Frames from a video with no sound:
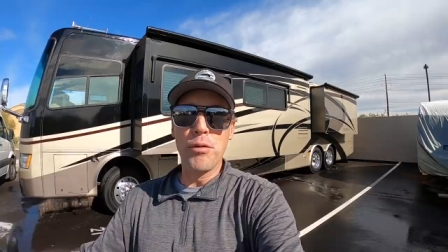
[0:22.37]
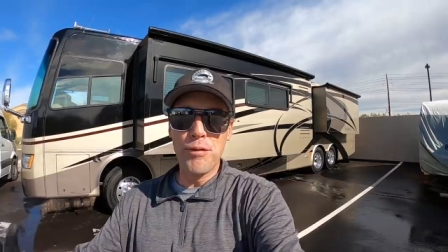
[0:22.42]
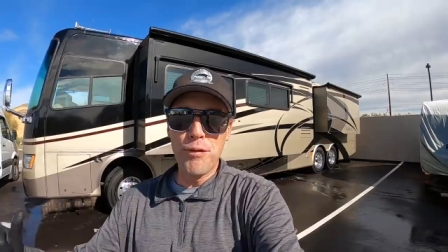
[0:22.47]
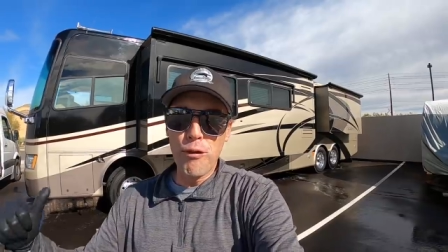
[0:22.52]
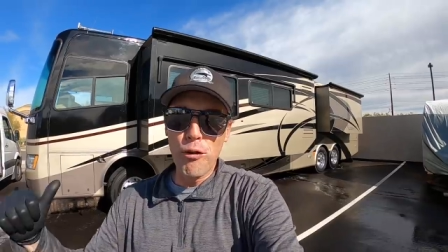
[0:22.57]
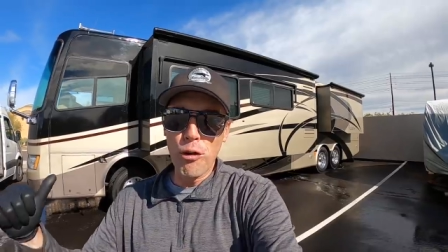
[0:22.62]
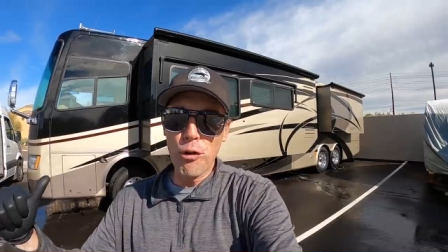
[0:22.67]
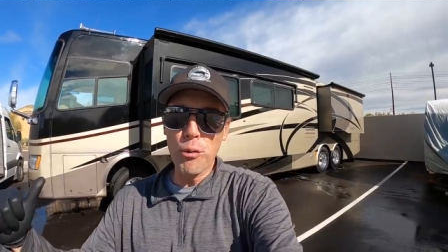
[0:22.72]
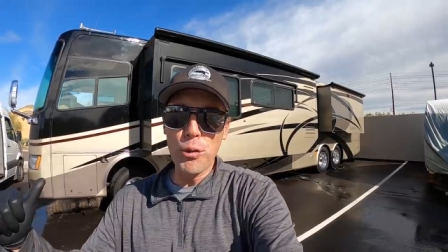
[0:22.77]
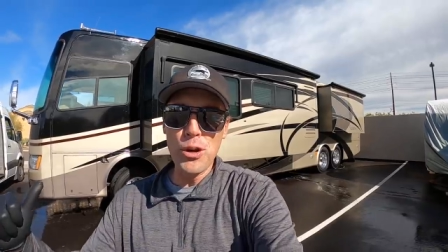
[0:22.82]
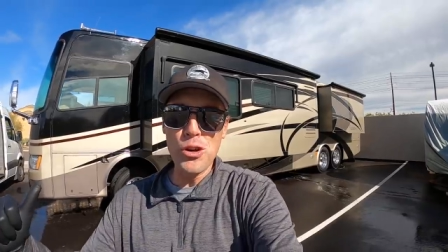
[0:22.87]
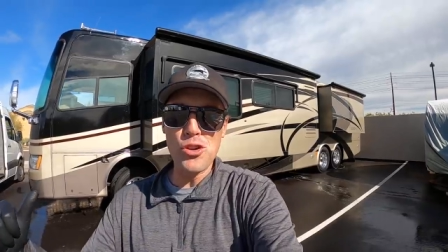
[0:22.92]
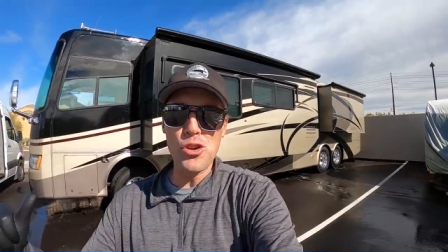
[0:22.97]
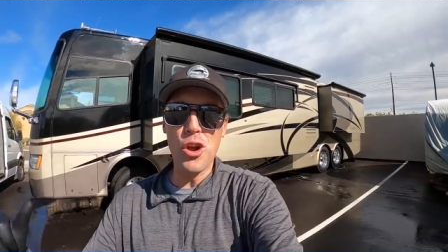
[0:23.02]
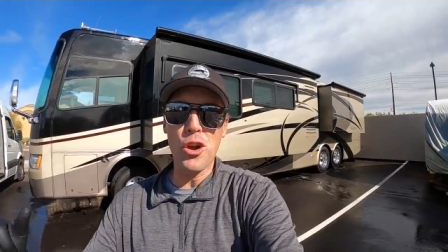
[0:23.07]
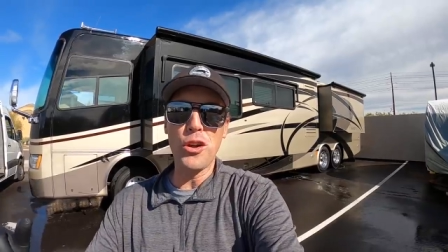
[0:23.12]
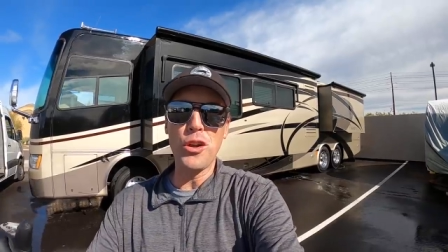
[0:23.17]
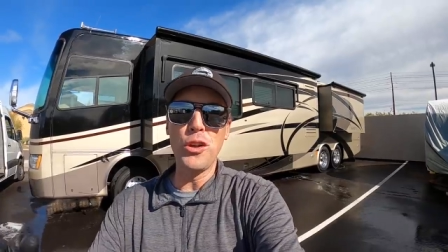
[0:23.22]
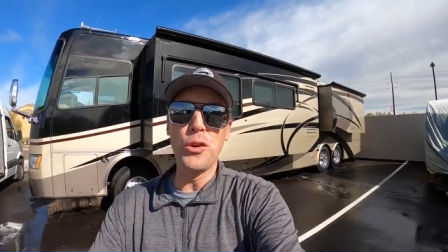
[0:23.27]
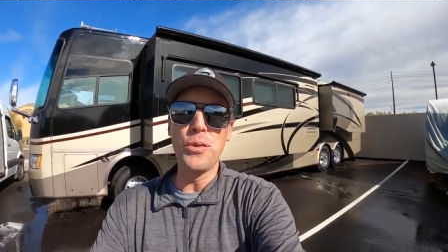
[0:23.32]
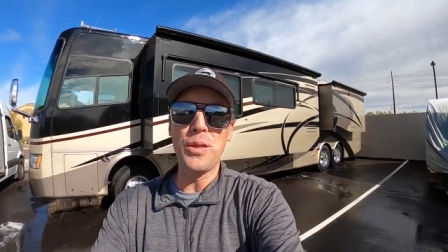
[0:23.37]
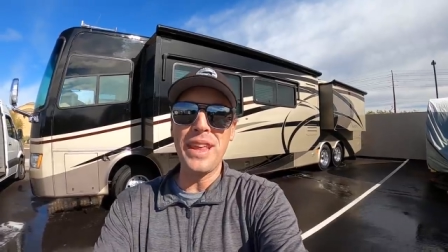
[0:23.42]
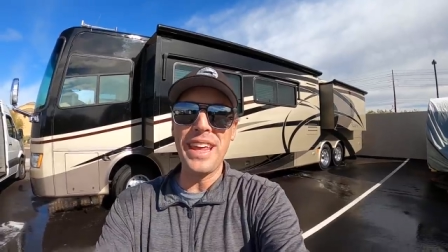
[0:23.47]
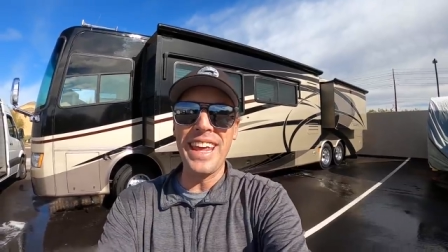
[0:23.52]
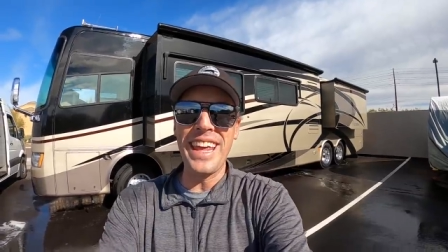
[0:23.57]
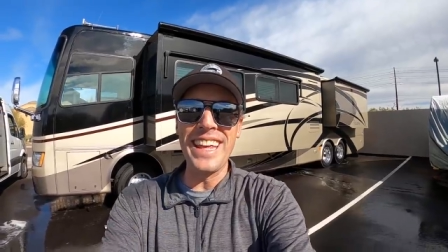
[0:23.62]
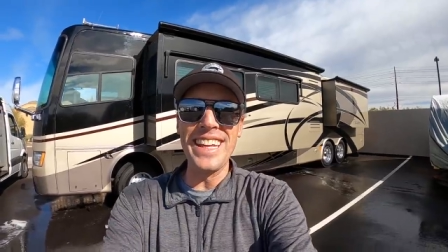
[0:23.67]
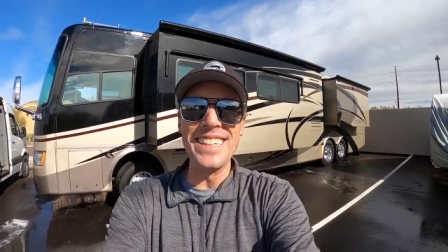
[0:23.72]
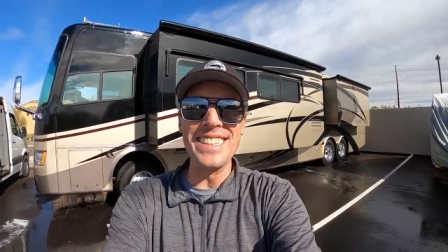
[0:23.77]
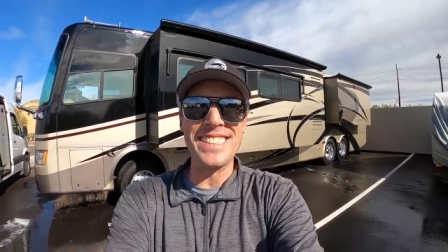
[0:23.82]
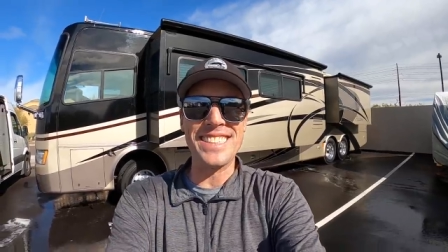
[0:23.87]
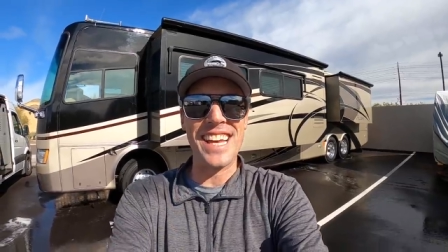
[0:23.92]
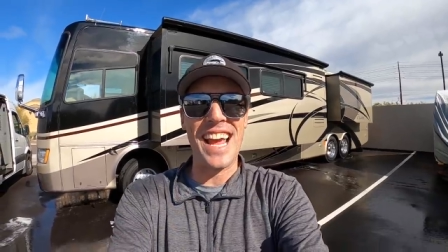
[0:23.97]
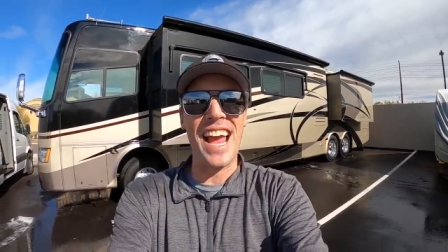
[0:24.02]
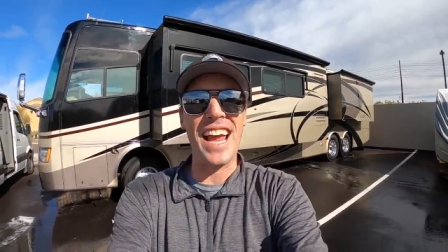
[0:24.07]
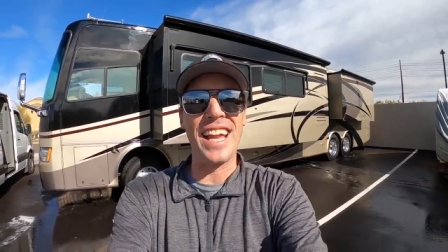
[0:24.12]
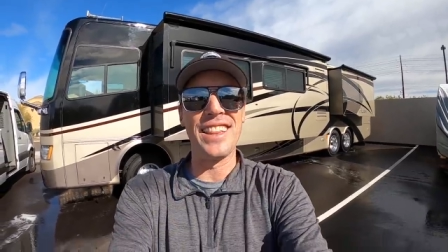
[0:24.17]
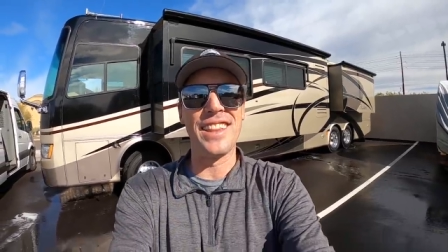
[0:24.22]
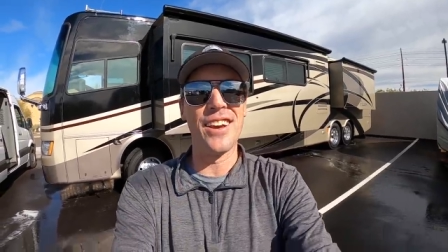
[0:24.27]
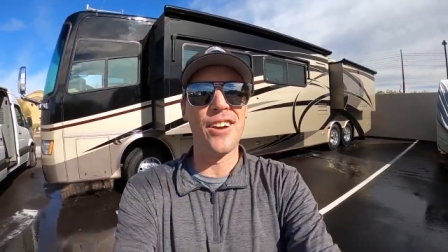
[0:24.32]
Before we show you the
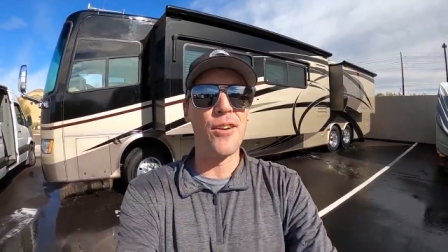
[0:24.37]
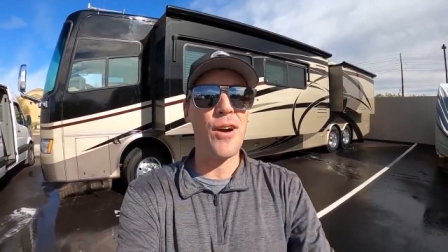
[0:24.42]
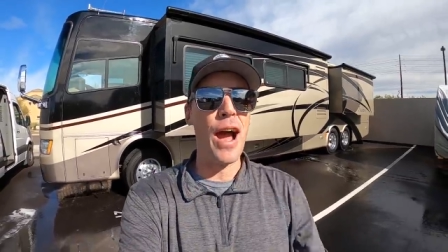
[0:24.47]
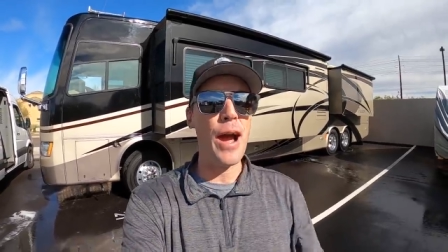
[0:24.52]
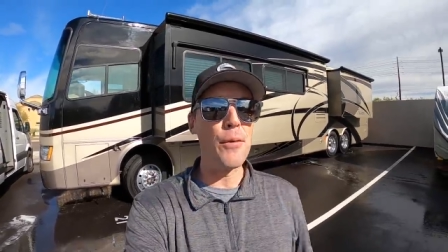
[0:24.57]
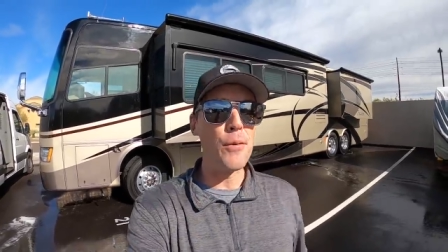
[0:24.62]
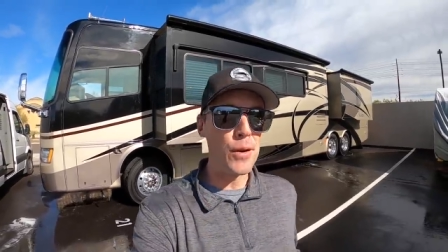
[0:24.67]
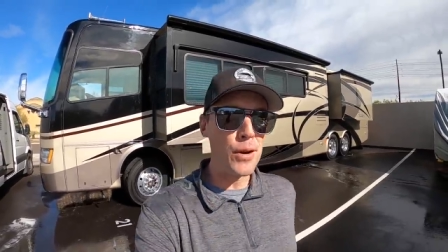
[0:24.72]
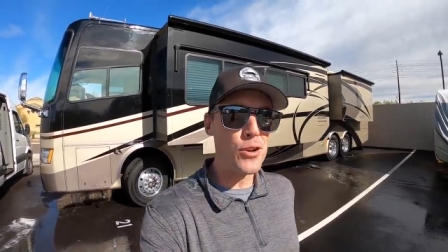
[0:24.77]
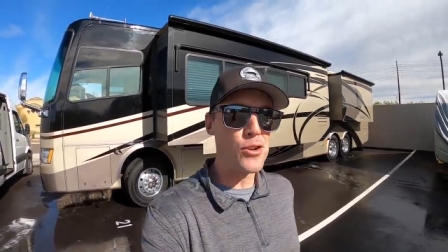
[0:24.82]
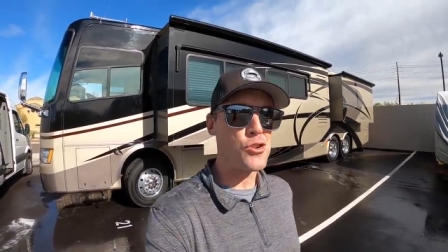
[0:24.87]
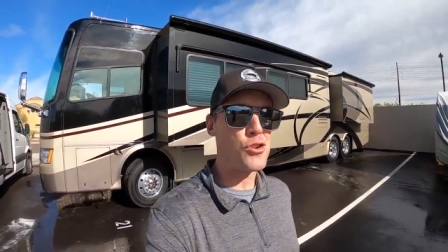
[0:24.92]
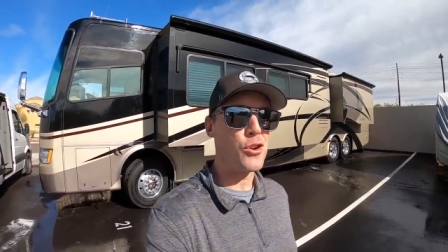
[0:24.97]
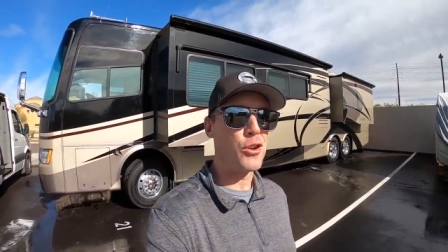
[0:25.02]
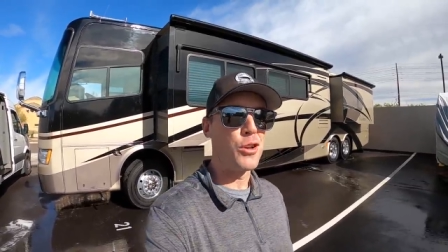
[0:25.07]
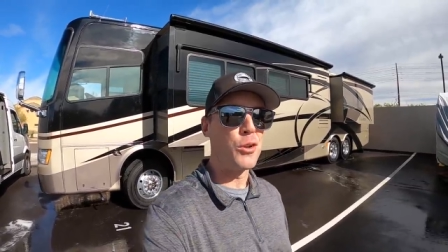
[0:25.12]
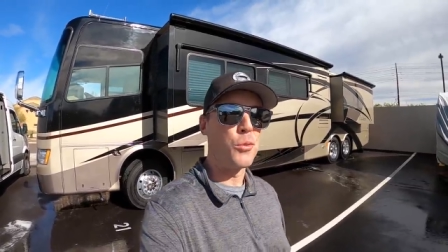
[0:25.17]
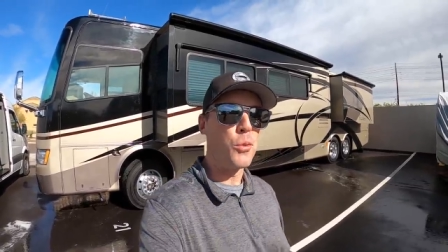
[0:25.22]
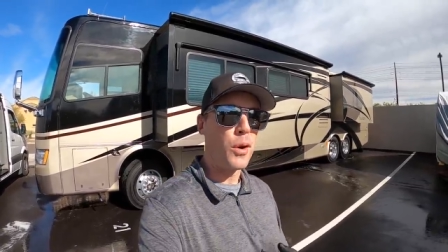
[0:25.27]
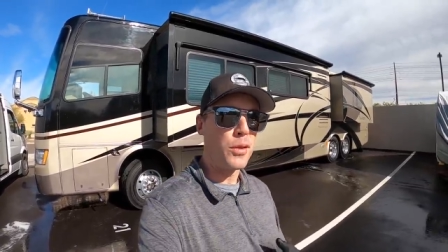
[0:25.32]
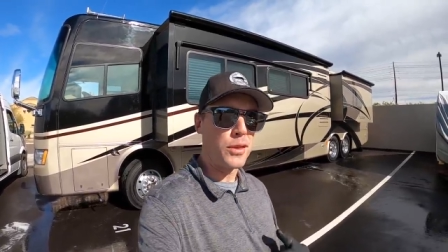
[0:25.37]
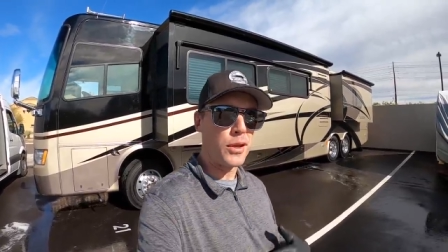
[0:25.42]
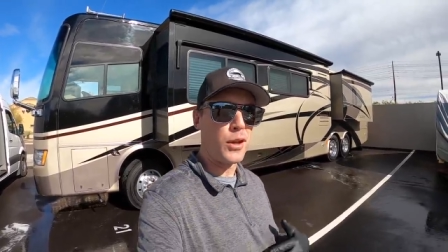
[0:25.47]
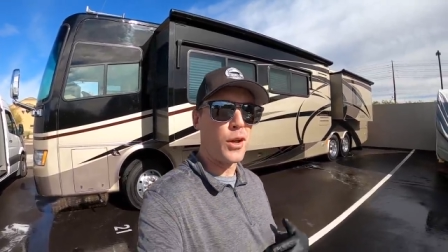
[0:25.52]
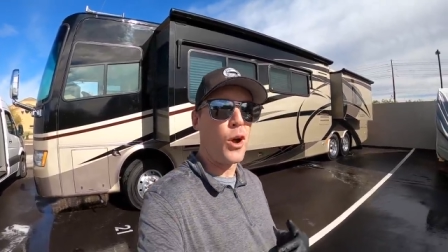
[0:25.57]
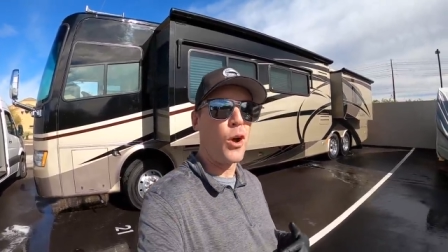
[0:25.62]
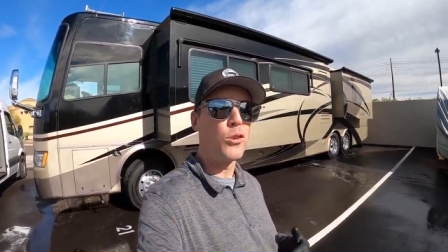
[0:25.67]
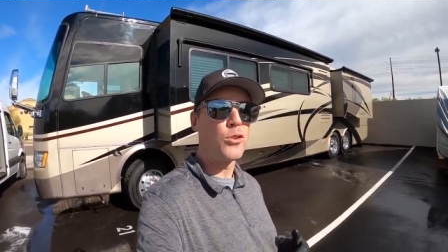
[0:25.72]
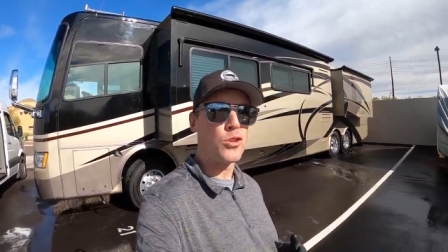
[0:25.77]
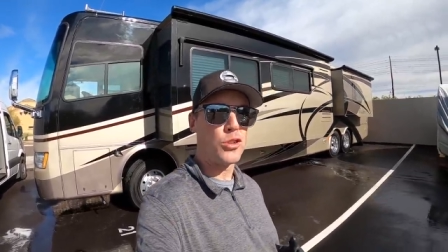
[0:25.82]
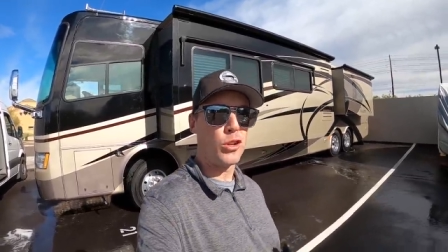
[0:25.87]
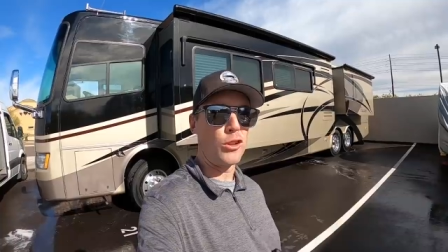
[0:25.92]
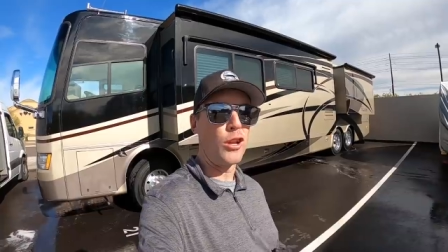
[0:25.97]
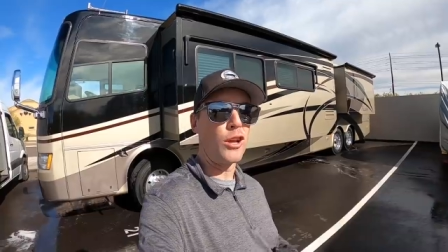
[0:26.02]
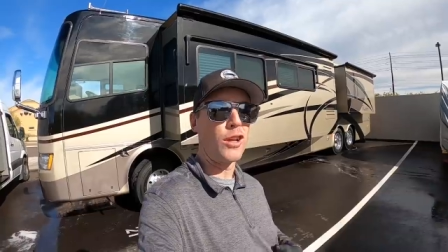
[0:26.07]
inside though, I wanna show you what the coach